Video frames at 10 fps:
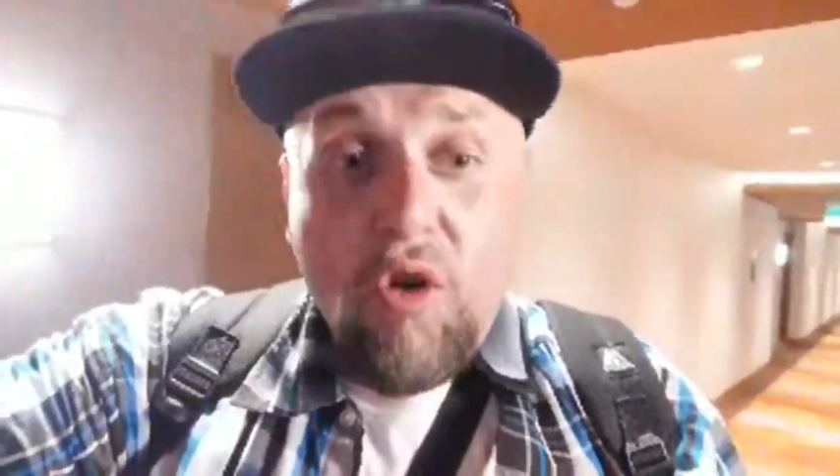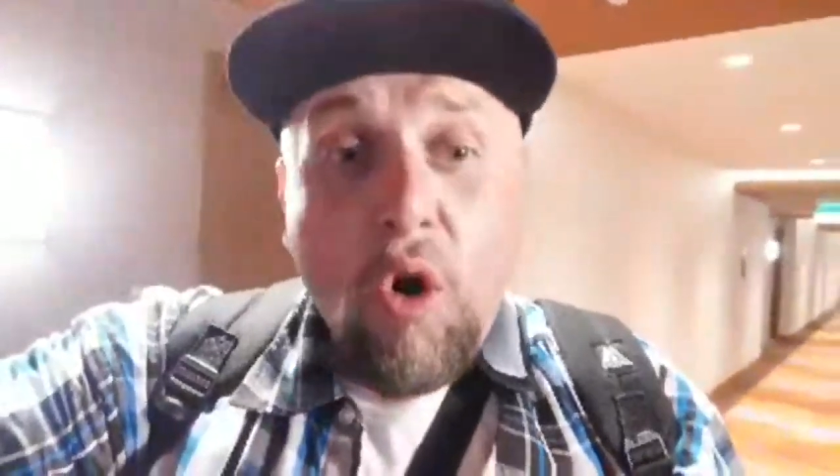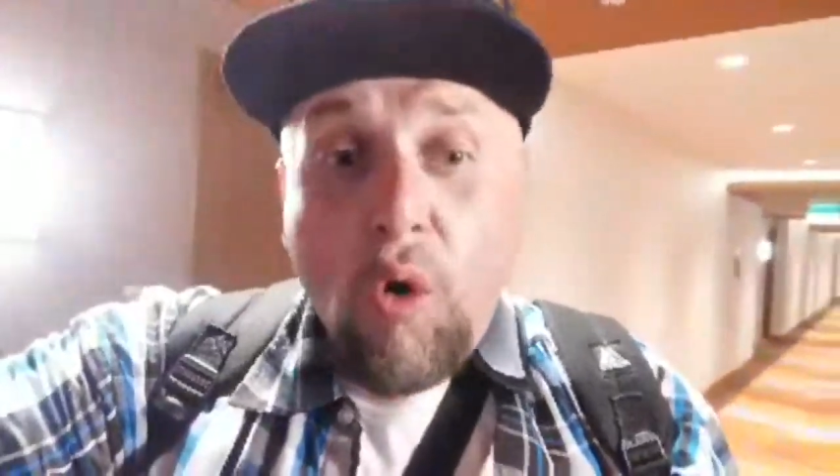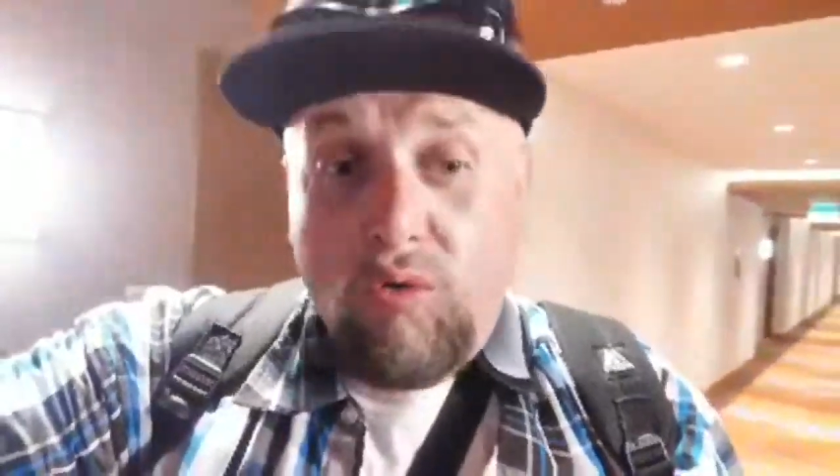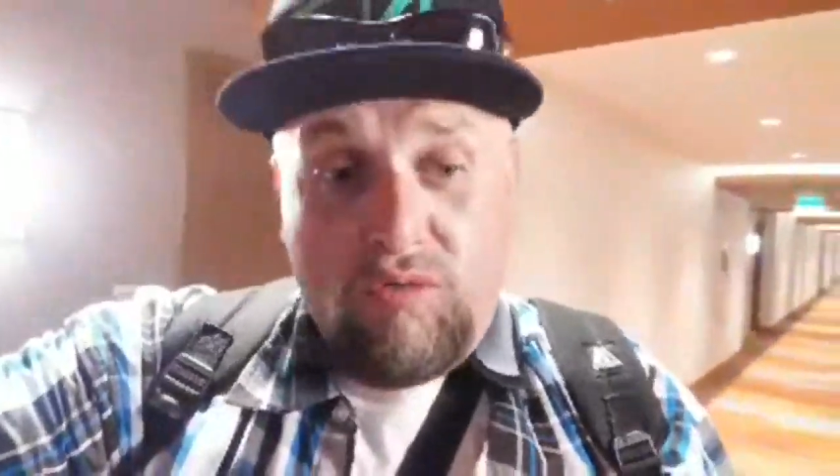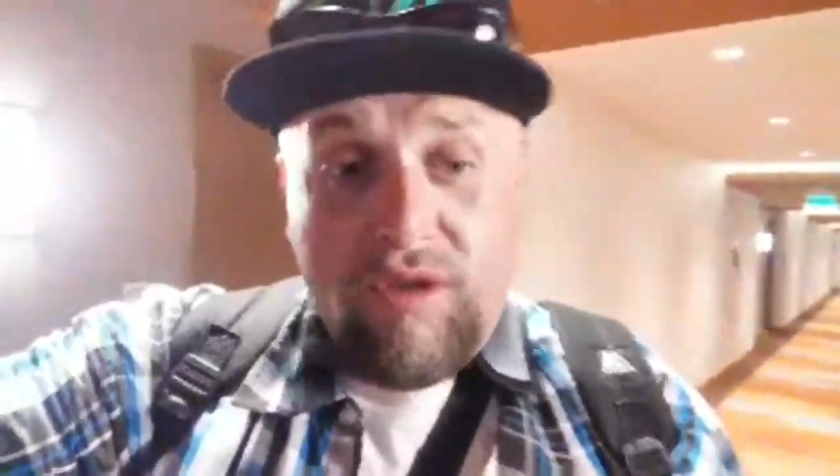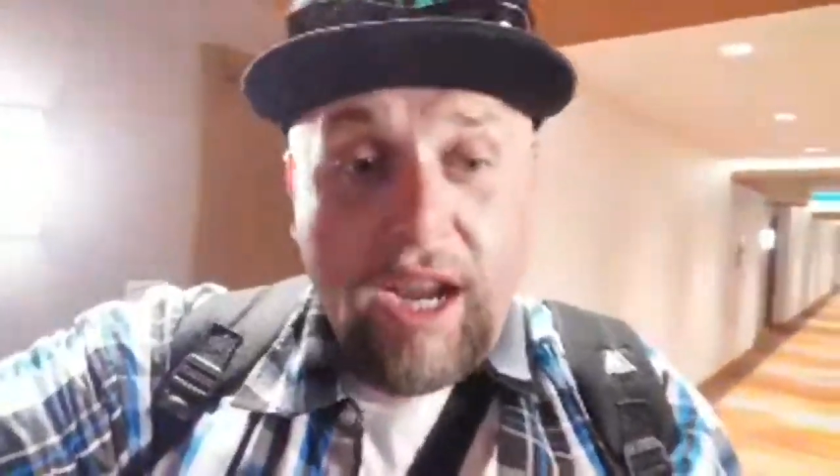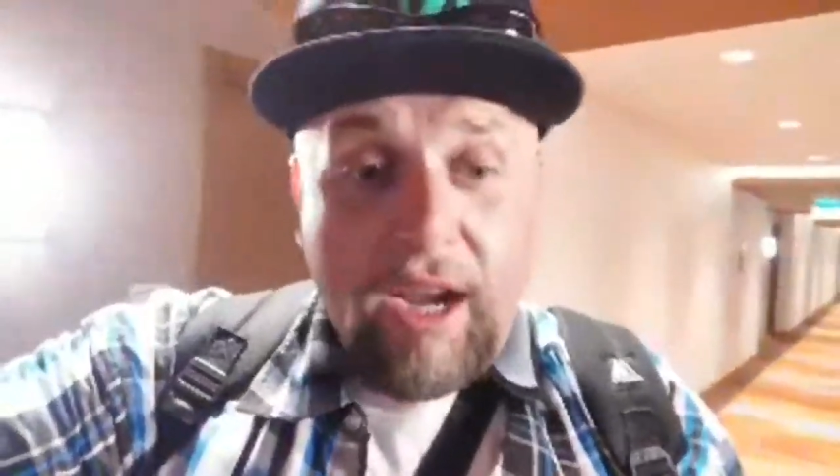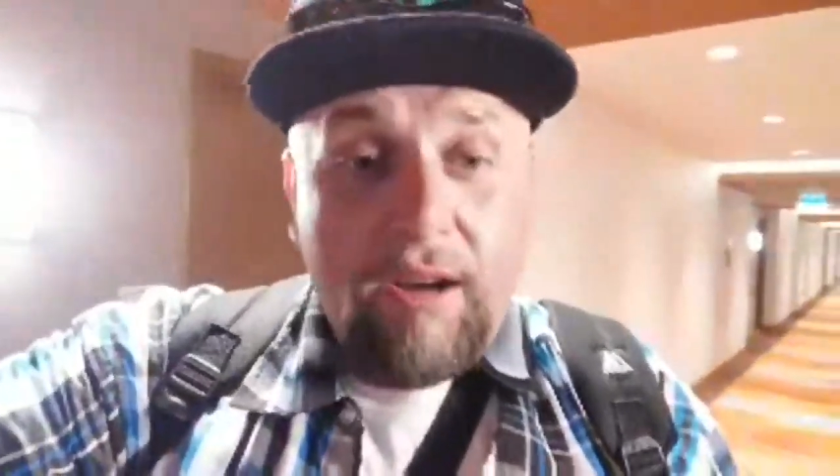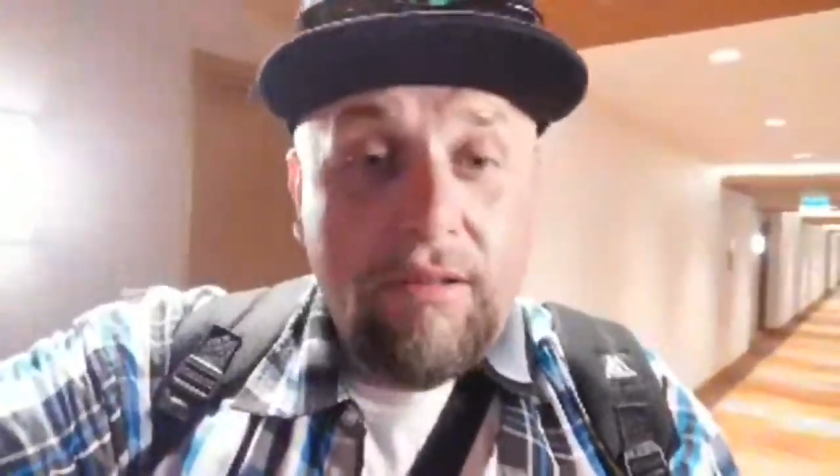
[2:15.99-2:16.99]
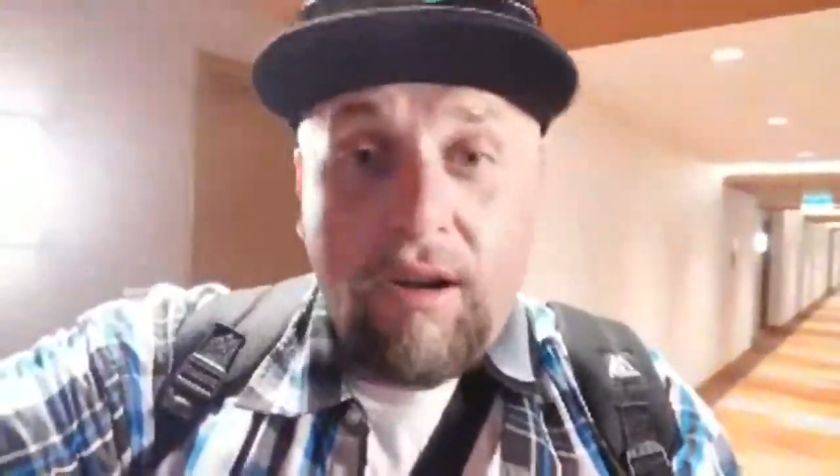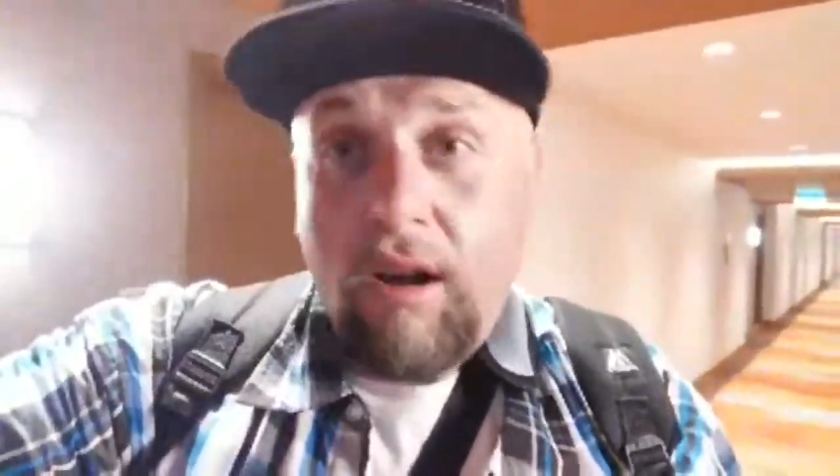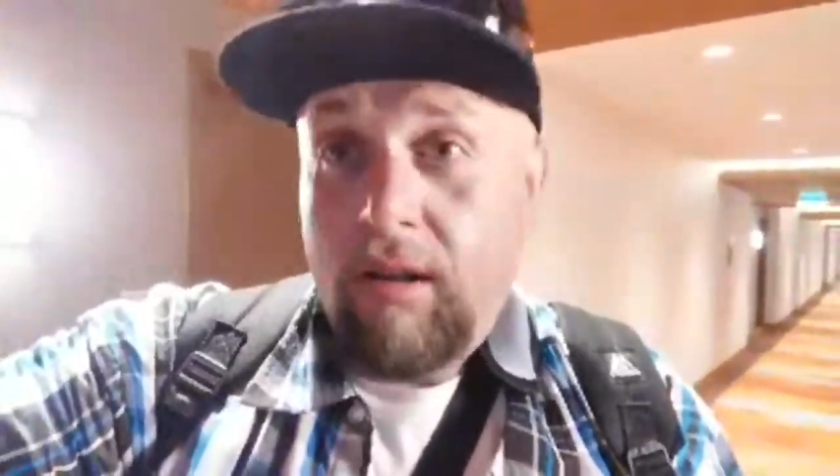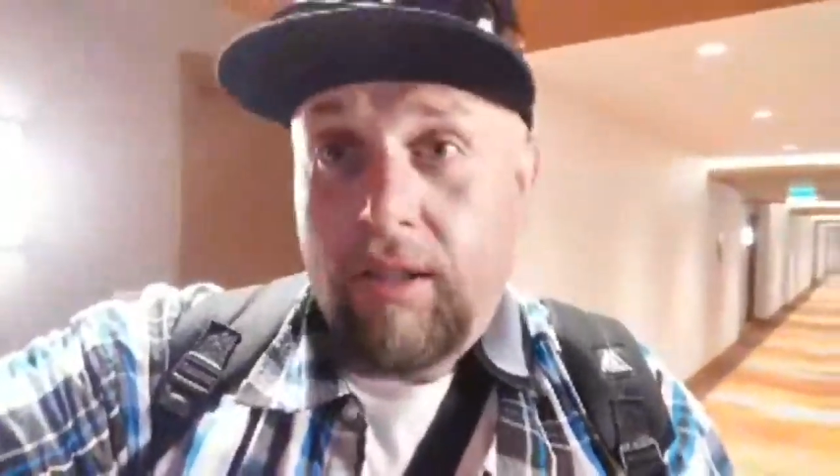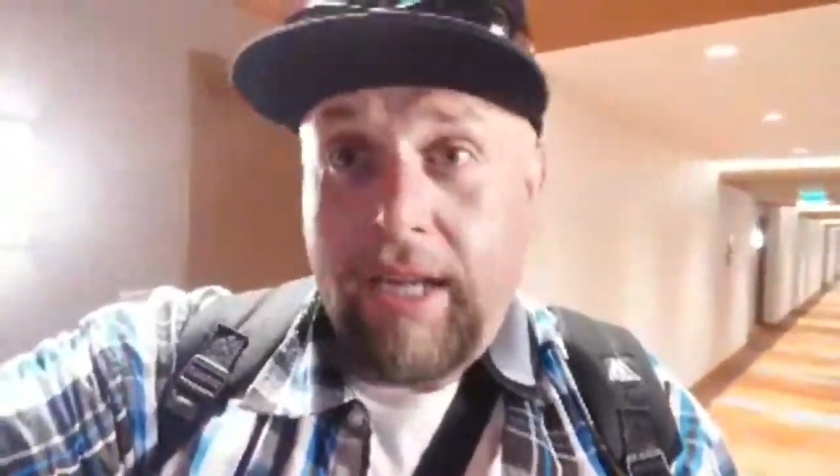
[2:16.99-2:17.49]
hotel,
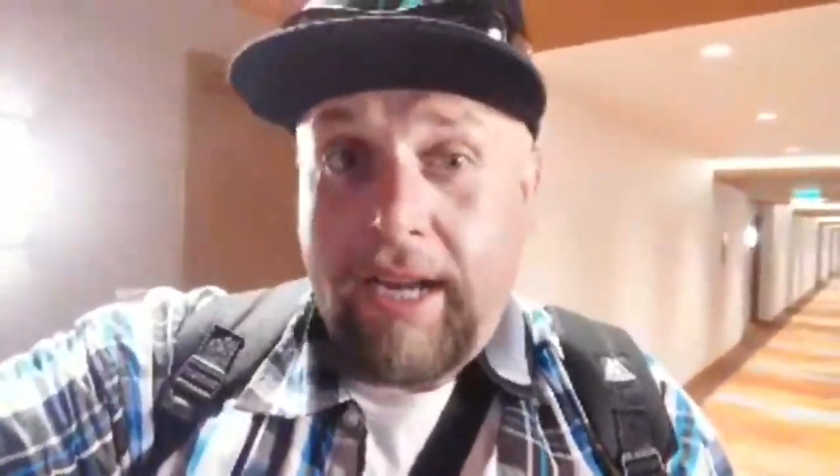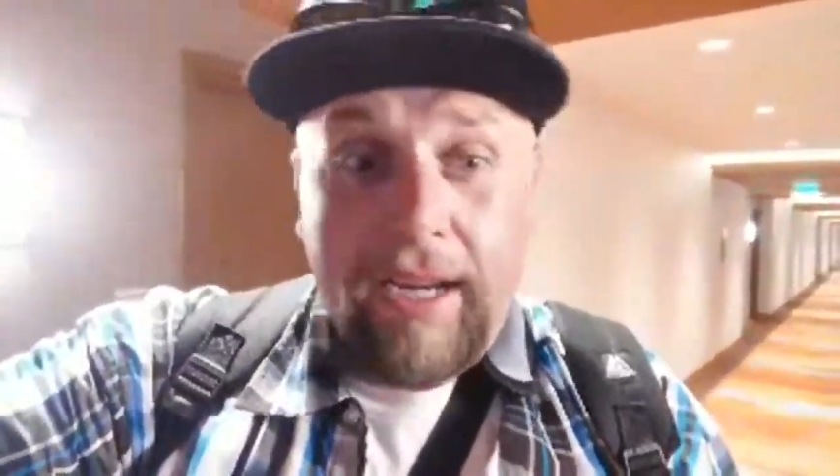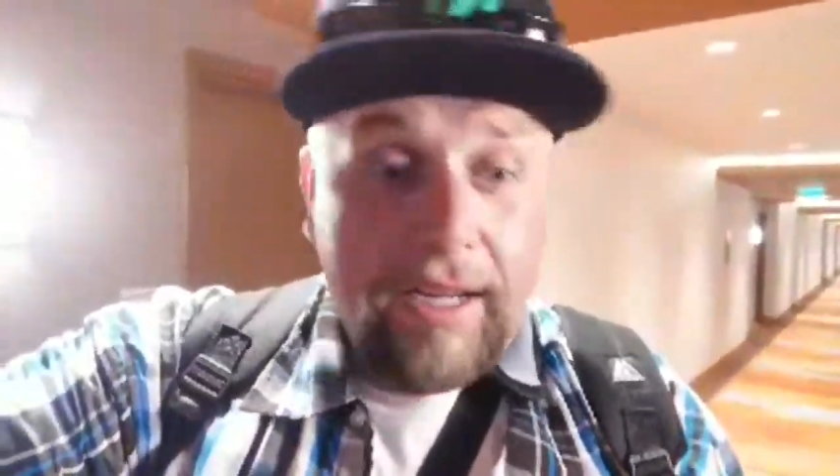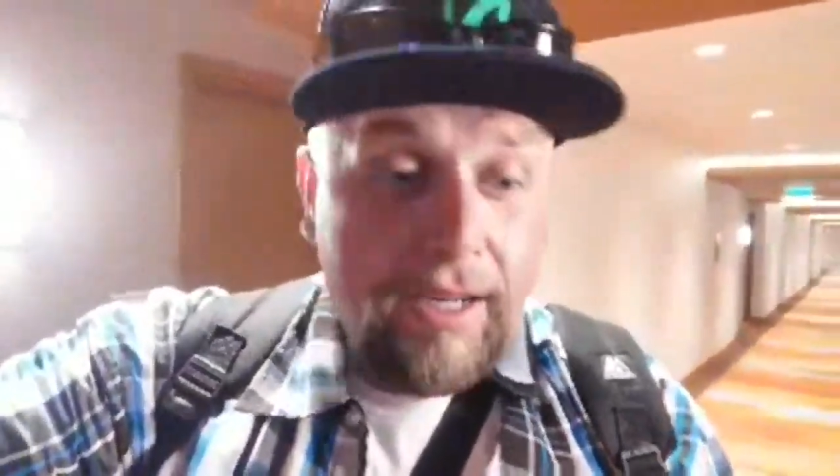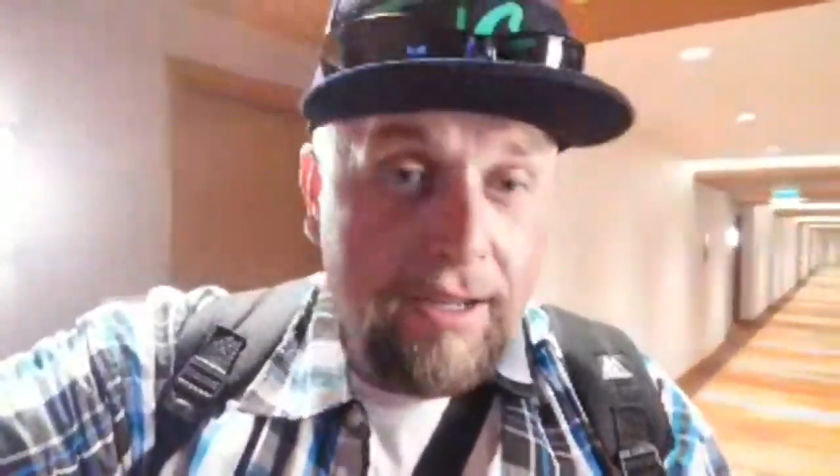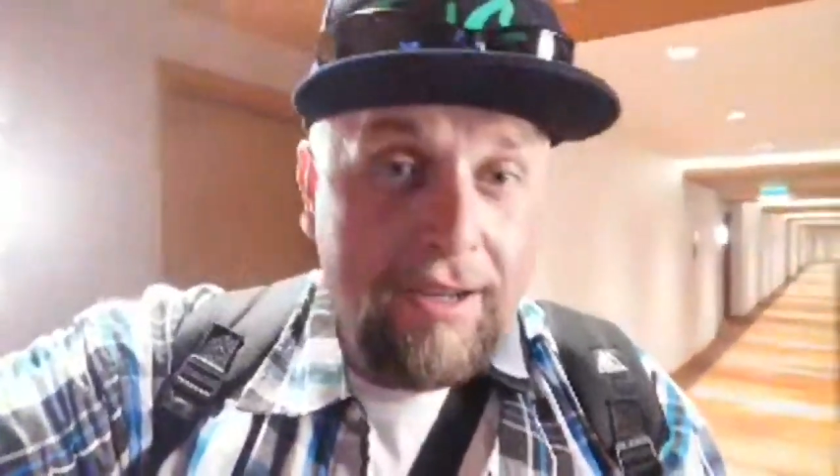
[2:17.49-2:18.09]
Holiday Inn.